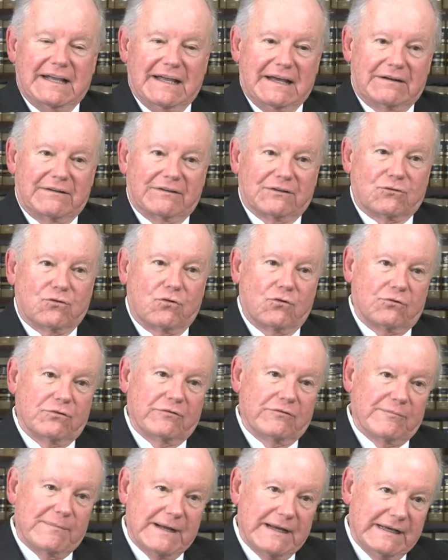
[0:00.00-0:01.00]
out of the
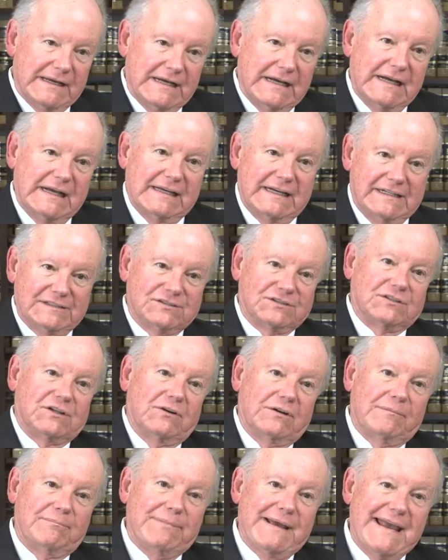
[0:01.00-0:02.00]
corner of my eye, I
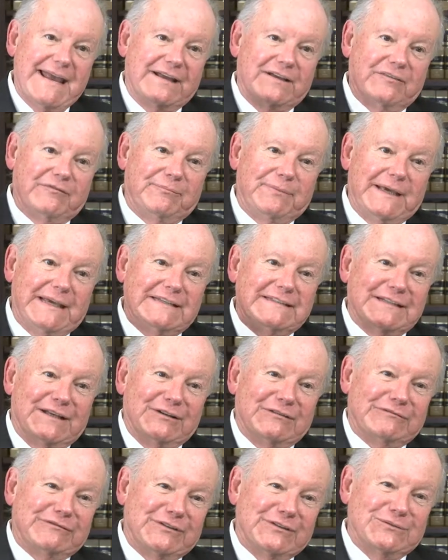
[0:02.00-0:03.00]
saw a bank of pay
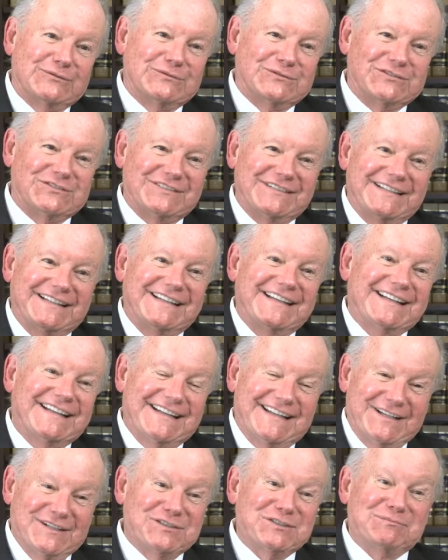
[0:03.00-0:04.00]
telephones.
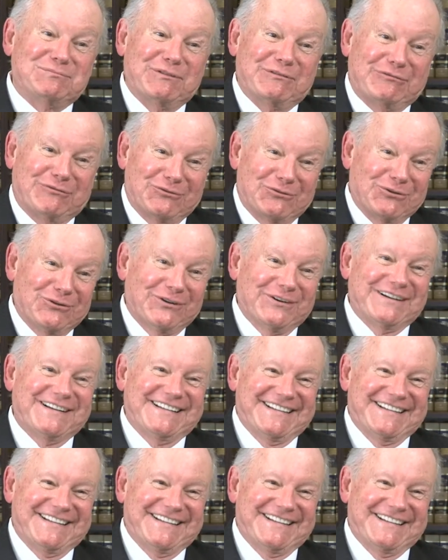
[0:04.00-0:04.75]
This is before